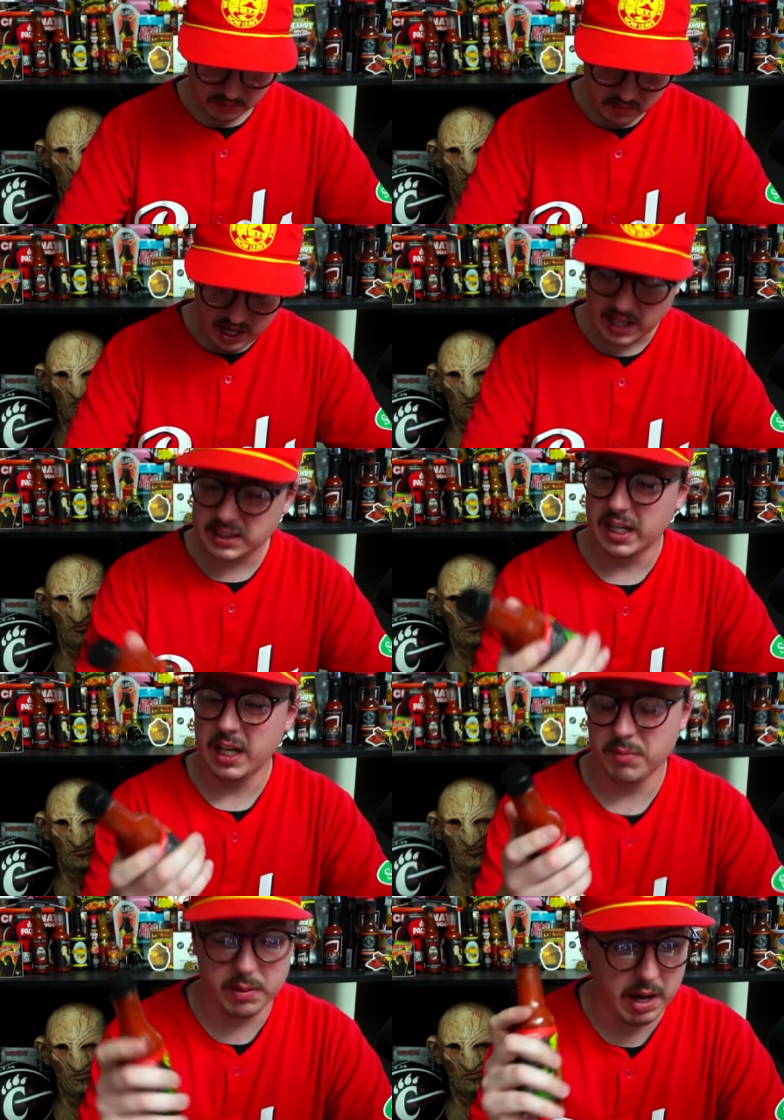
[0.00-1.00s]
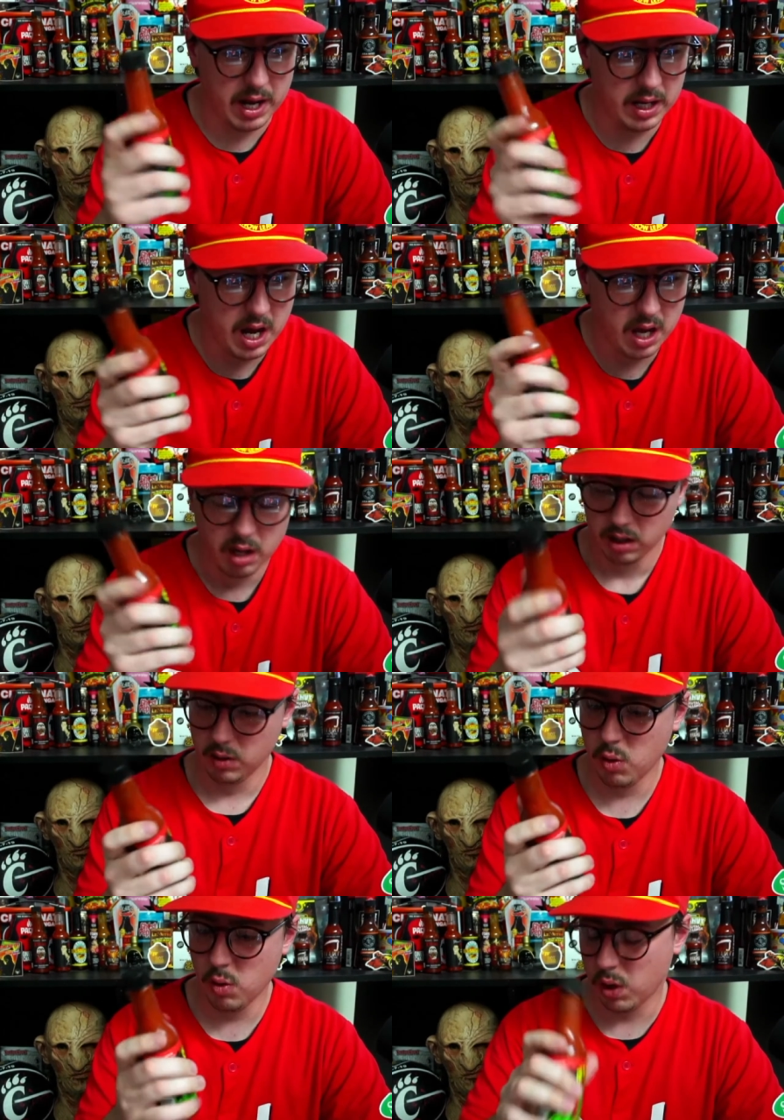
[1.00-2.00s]
that's getting me, man.
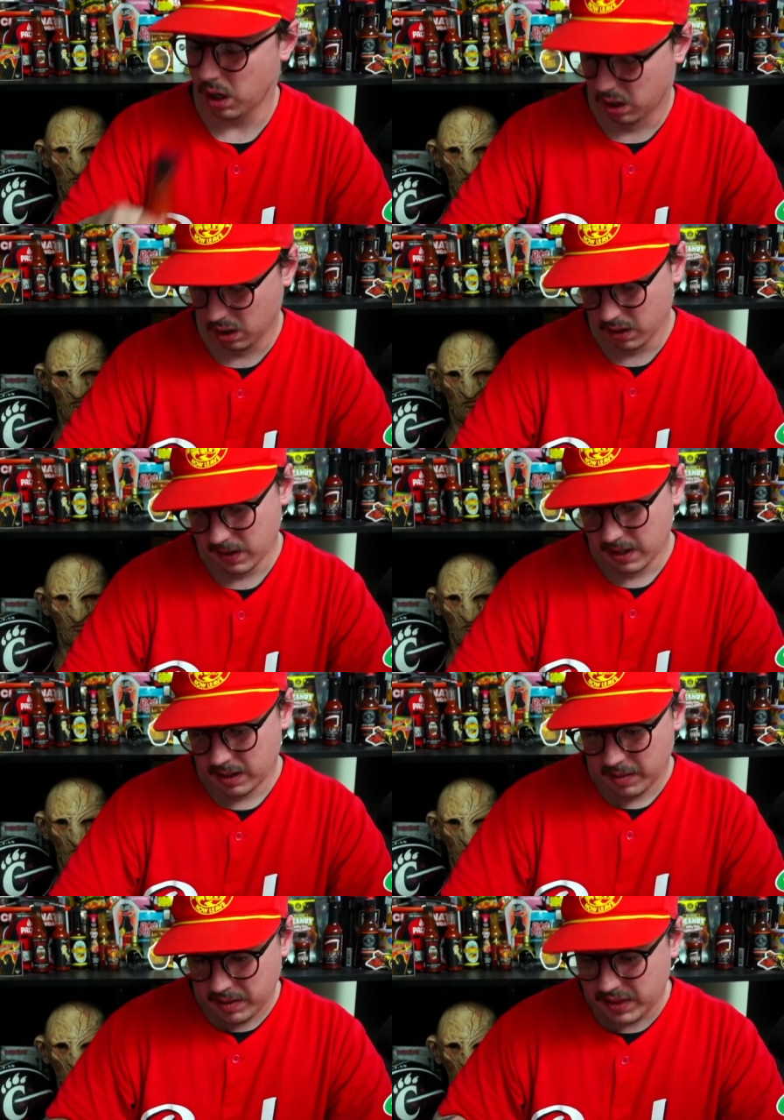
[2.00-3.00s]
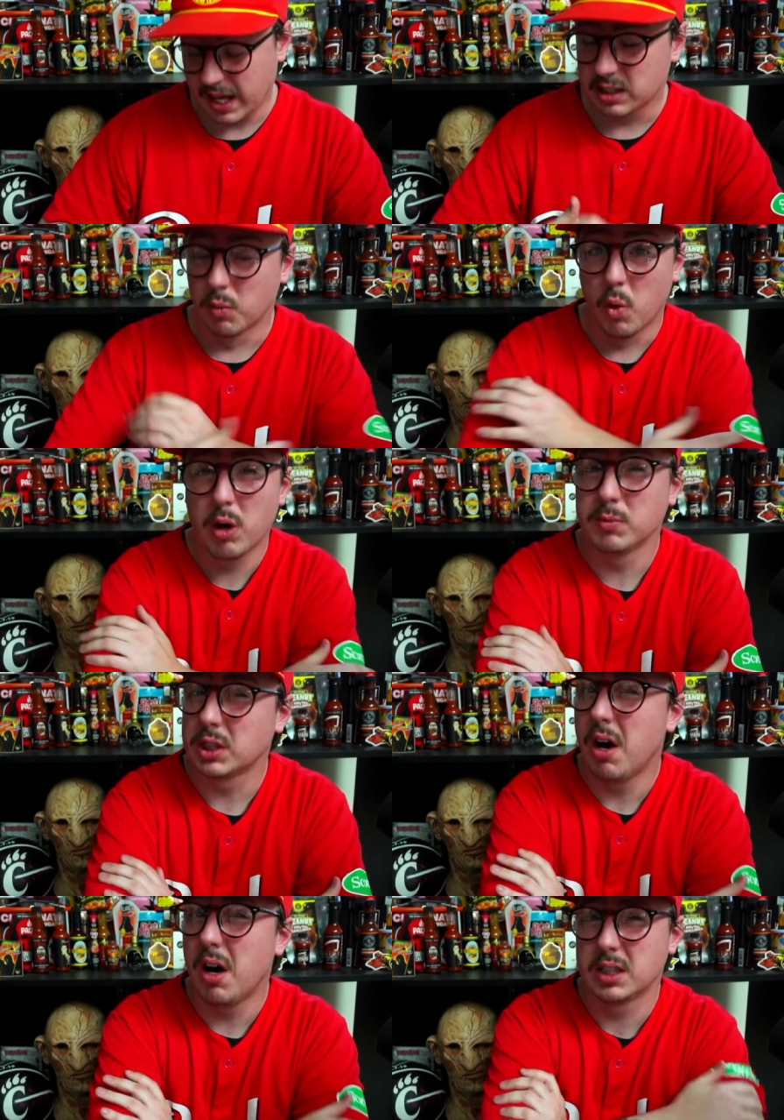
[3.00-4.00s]
Ooh, that's a warm
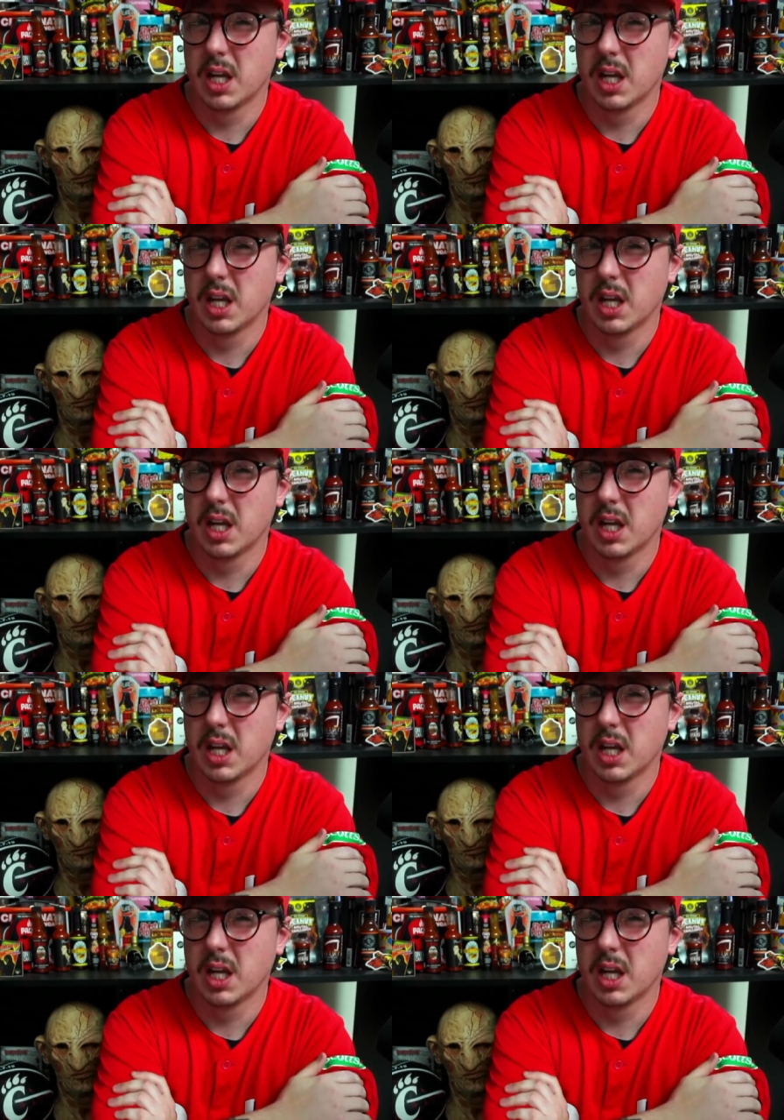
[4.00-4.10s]
sauce.